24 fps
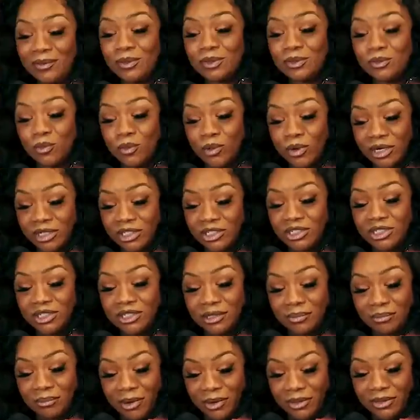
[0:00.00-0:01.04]
was rushed to
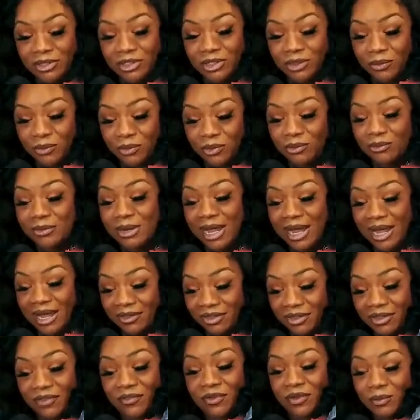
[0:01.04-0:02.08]
the emergency room
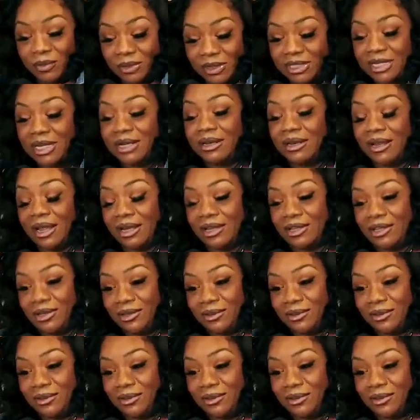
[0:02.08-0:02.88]
after if he was sitting like